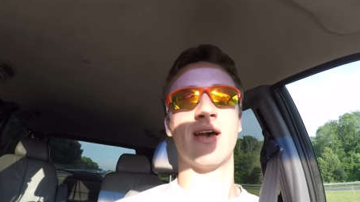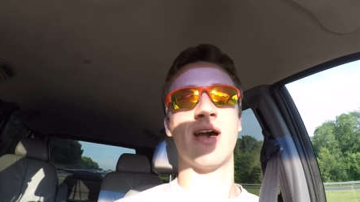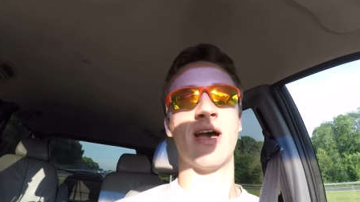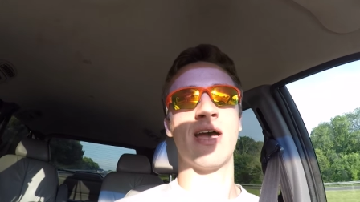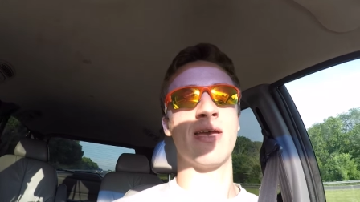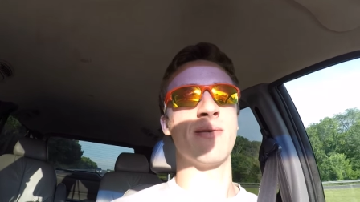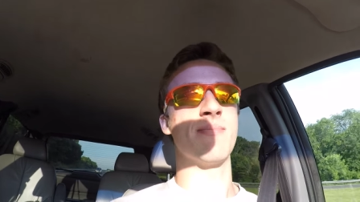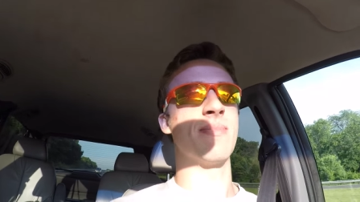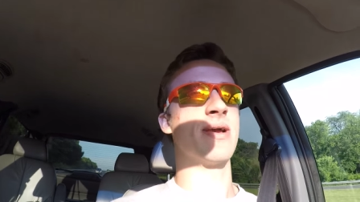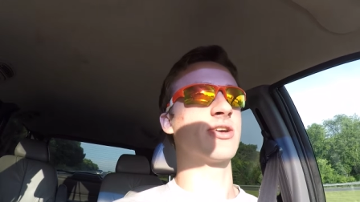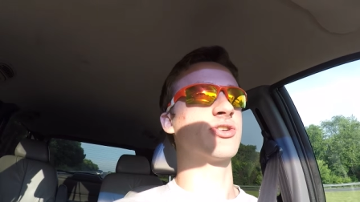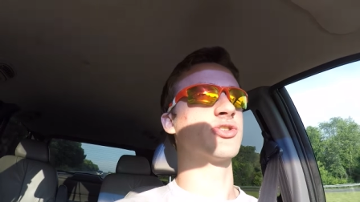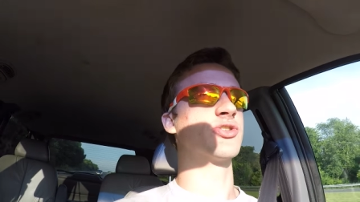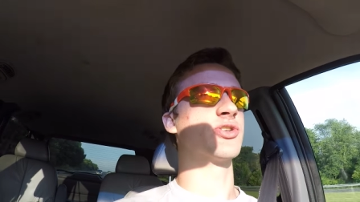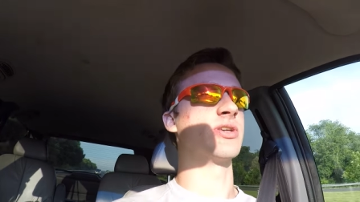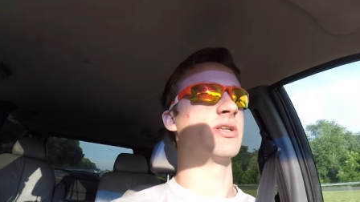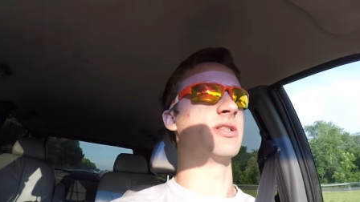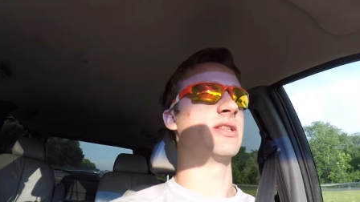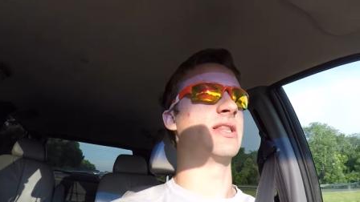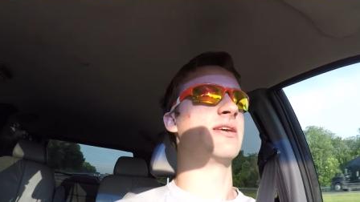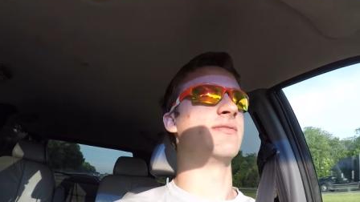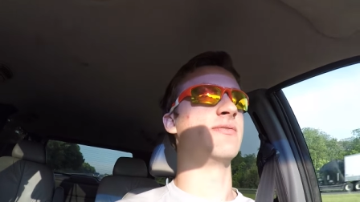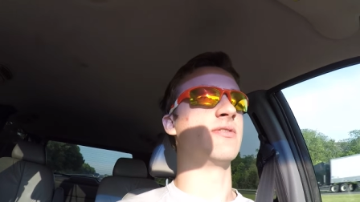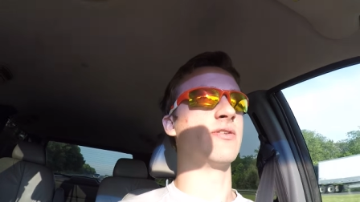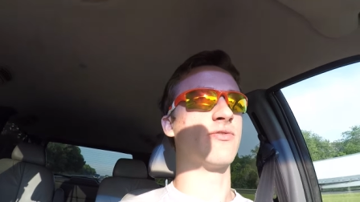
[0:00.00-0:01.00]
I am actually
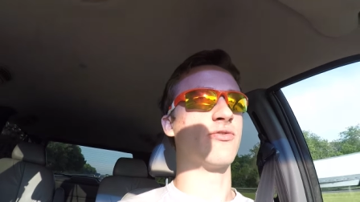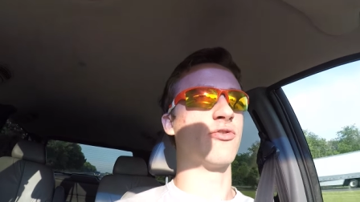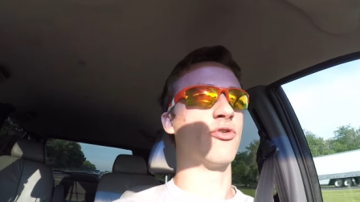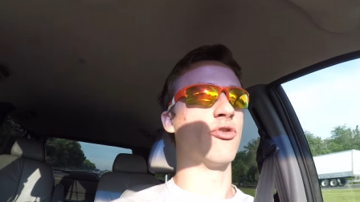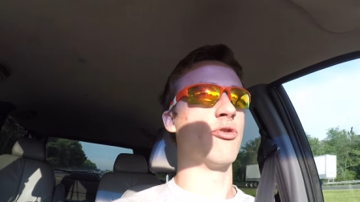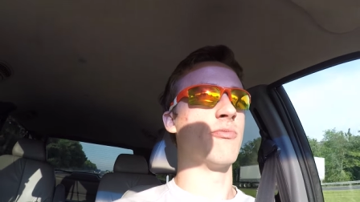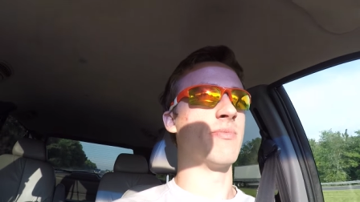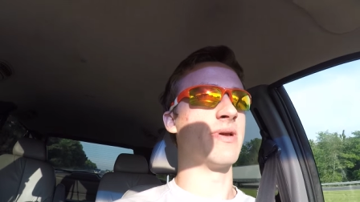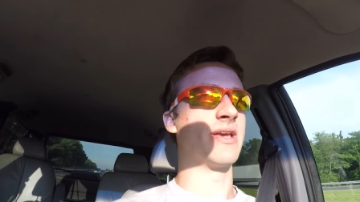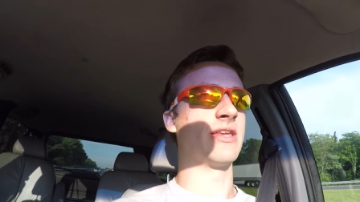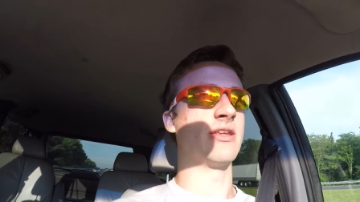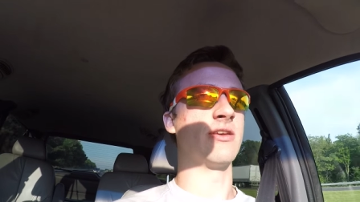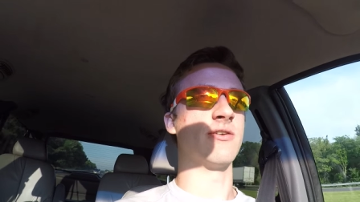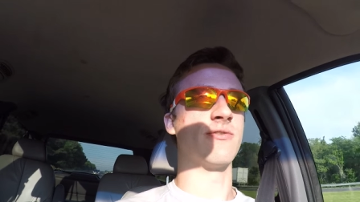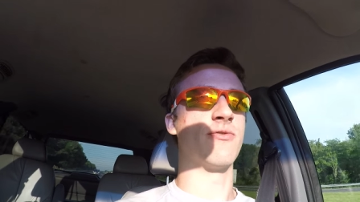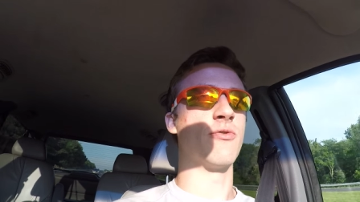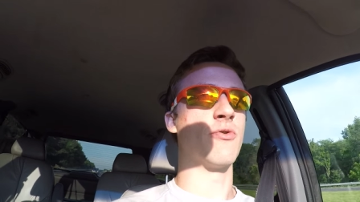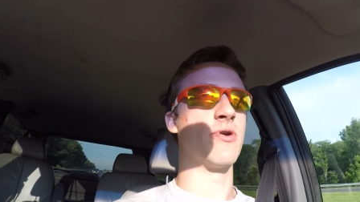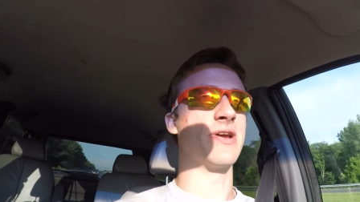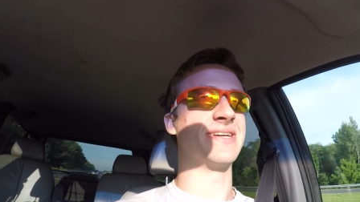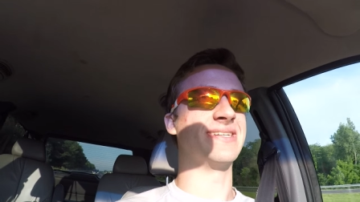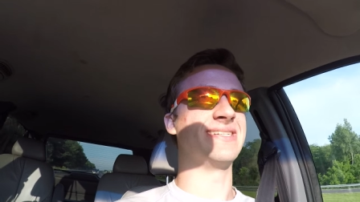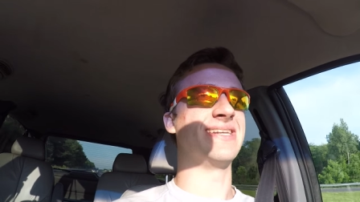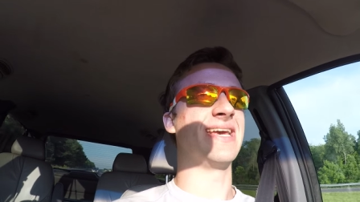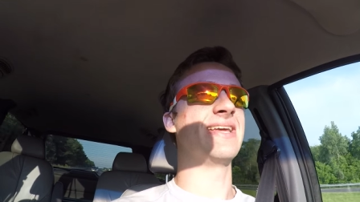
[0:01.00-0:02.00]
leaving for Romania
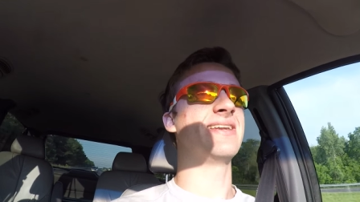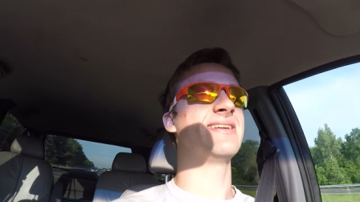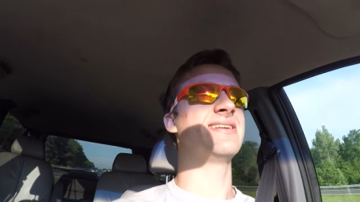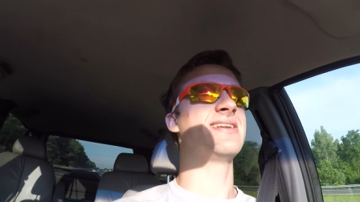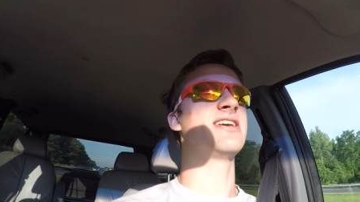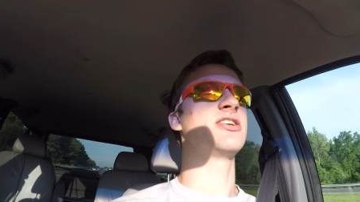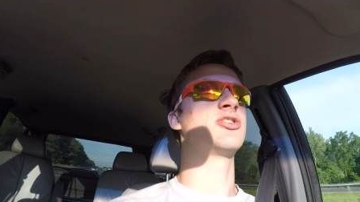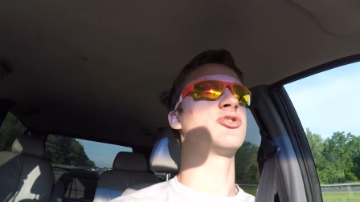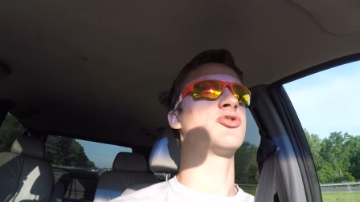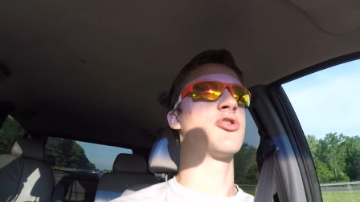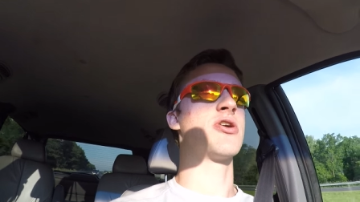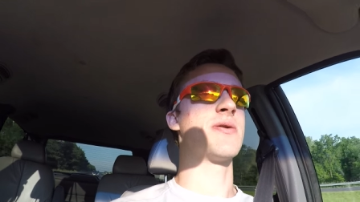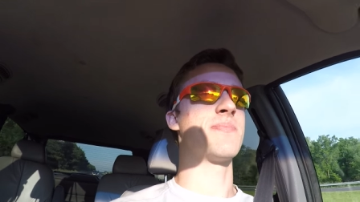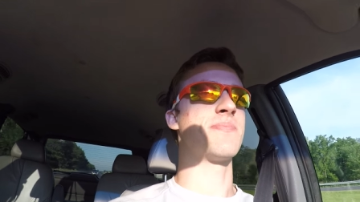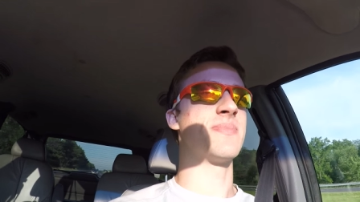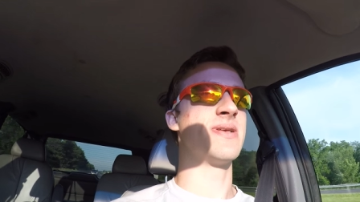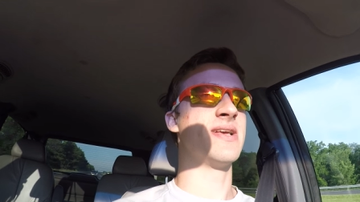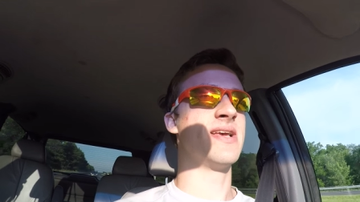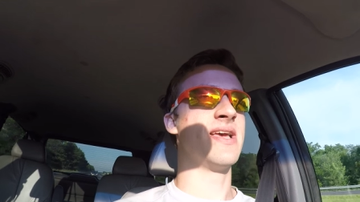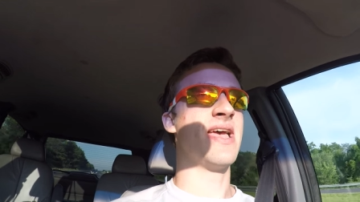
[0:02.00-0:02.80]
for a 10-day trip